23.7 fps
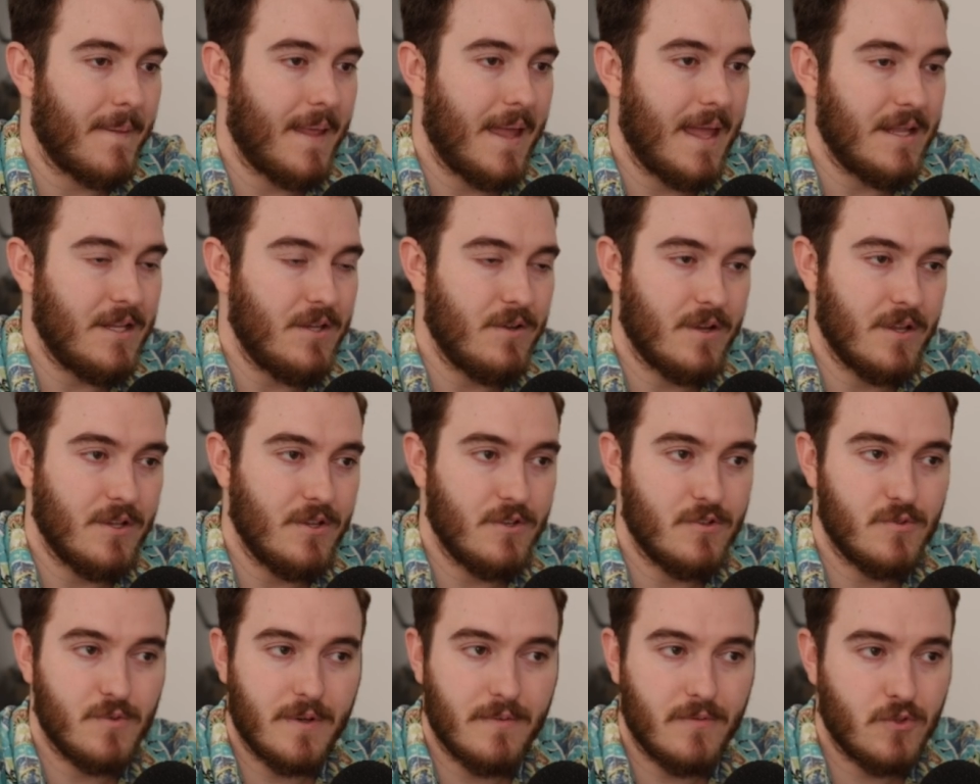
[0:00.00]
and you can
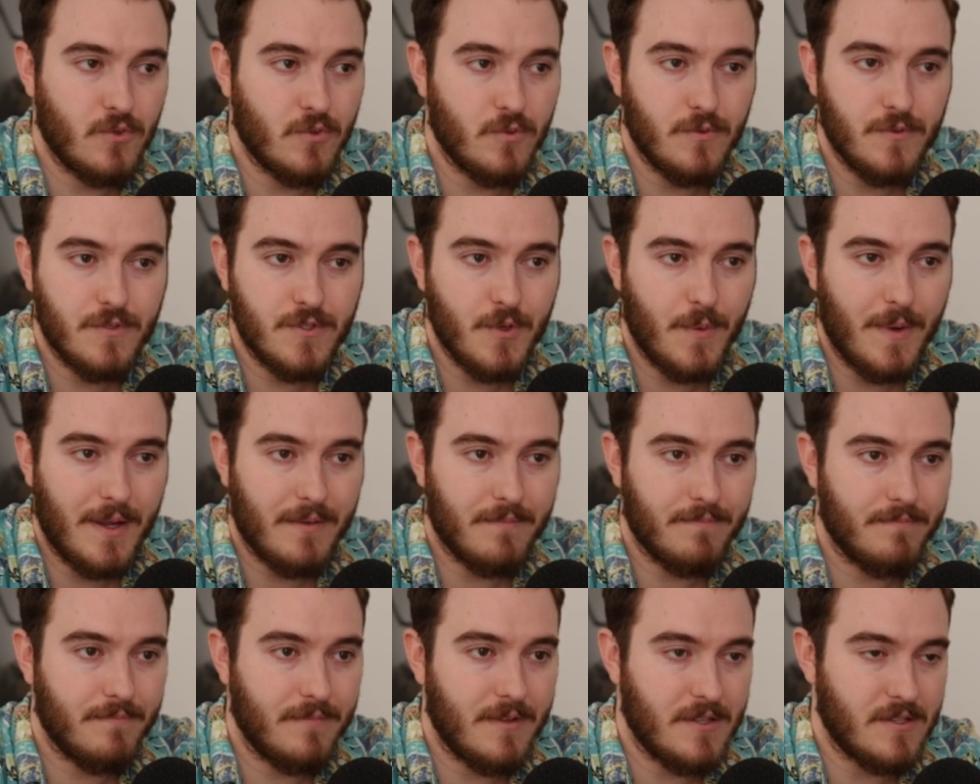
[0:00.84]
use whatever tools you want.
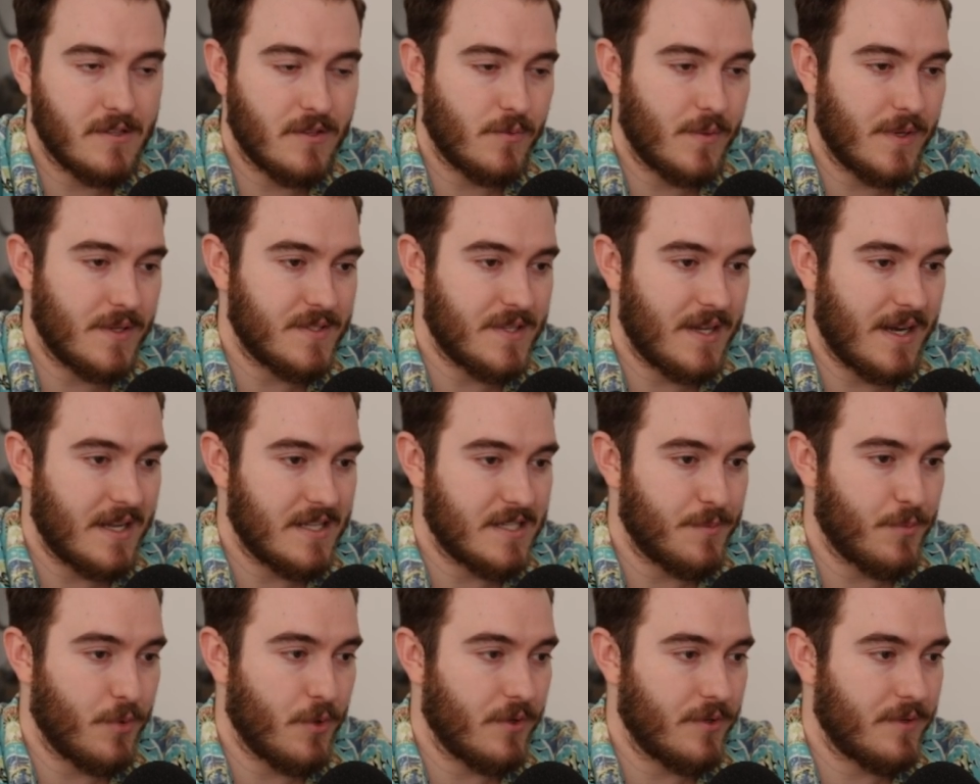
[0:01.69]
These are the ones that I
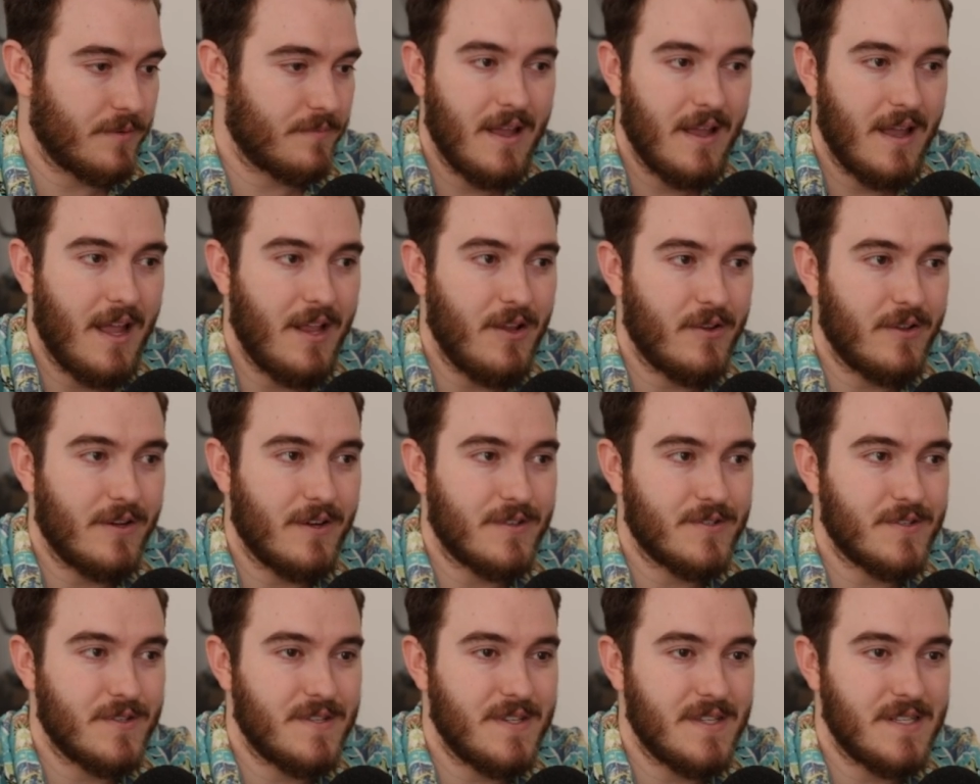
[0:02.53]
support. And you can
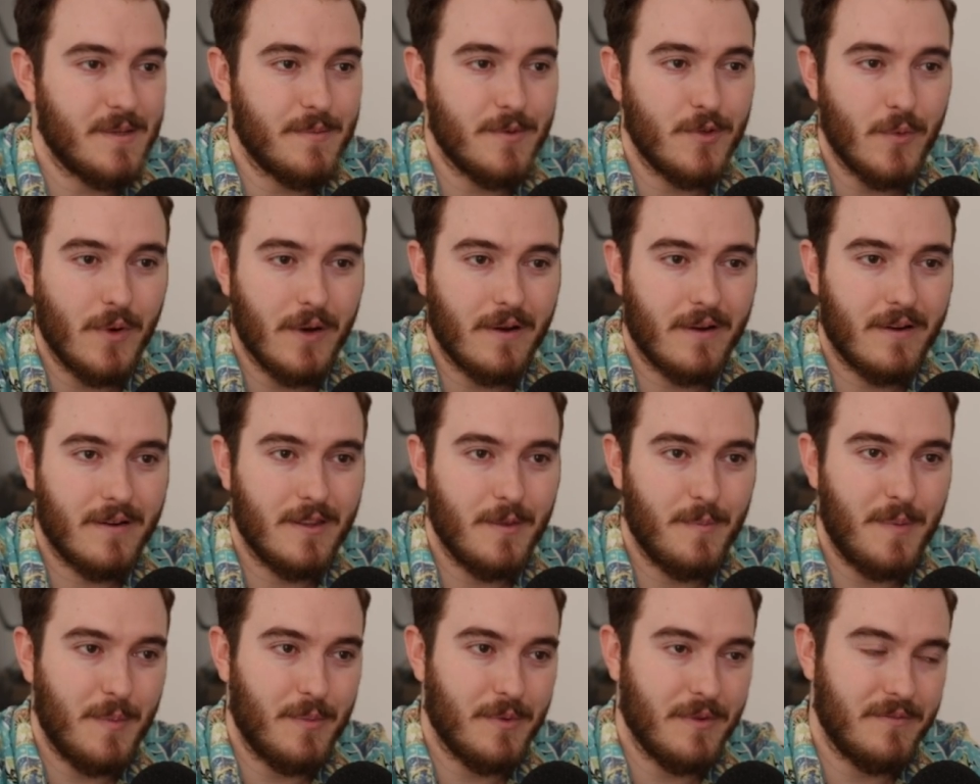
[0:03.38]
also see some of the work that
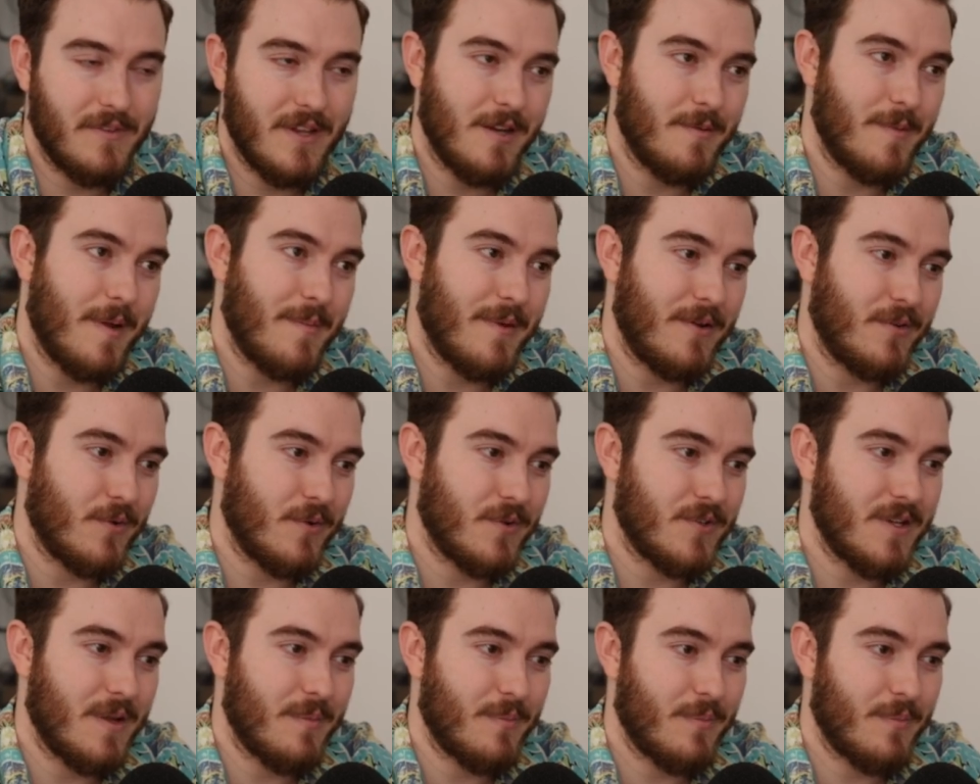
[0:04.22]
people have done in my mentorship.